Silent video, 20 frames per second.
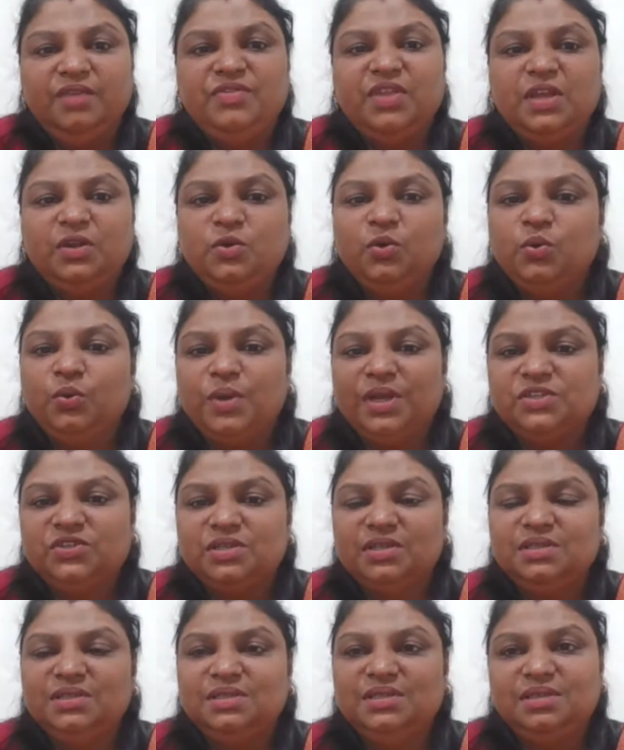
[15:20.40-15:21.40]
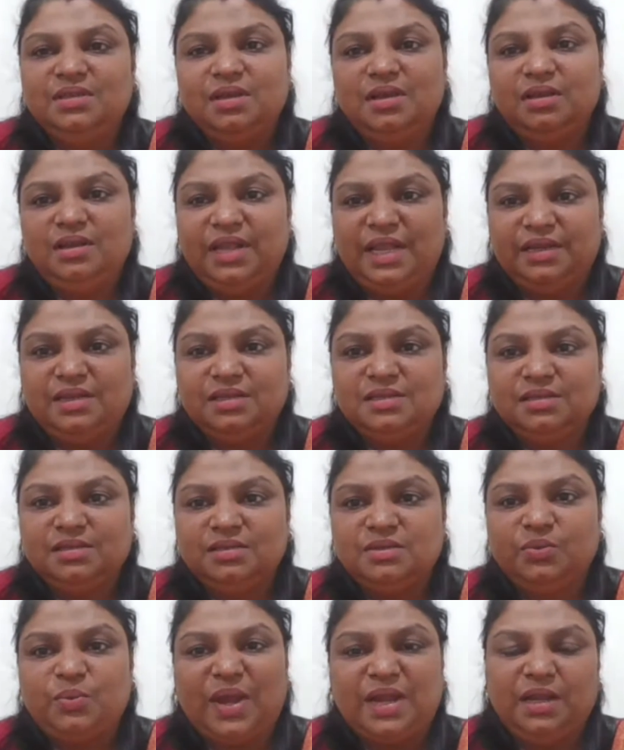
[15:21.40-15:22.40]
If there are no questions, let
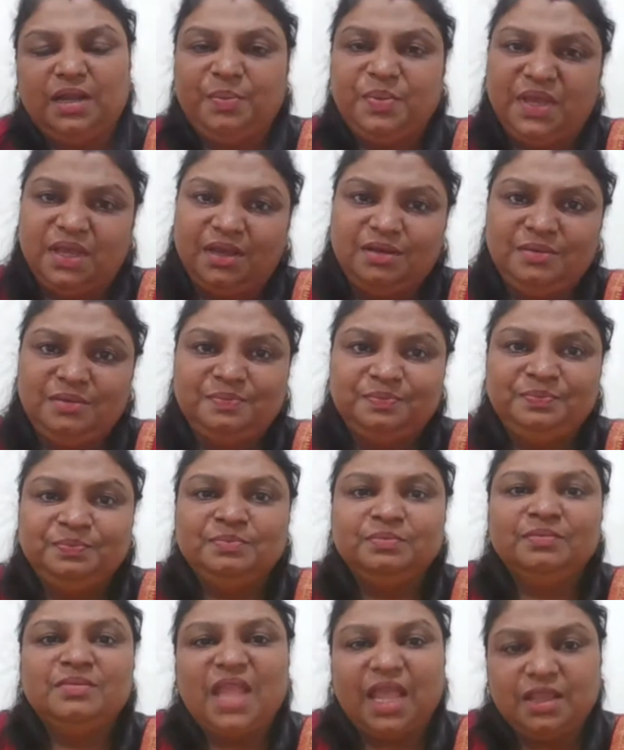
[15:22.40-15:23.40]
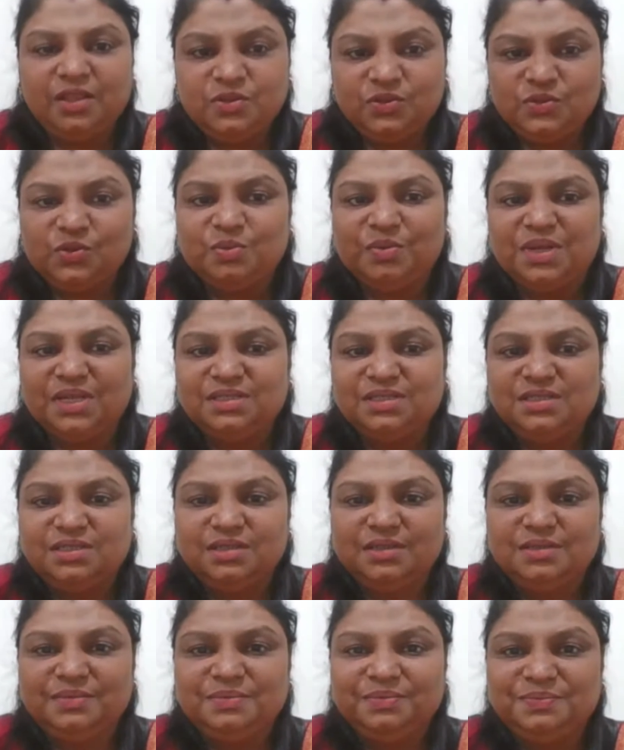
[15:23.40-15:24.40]
us wind up here. Thank you so
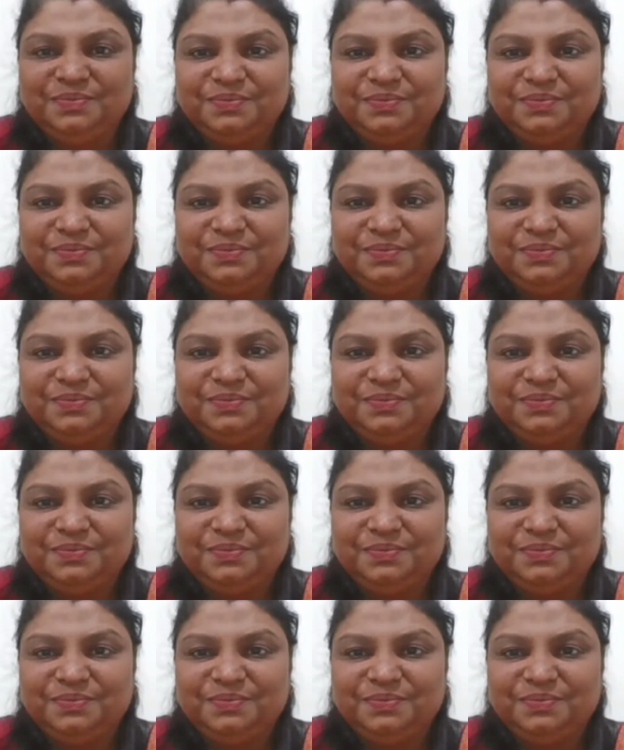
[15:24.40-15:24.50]
much.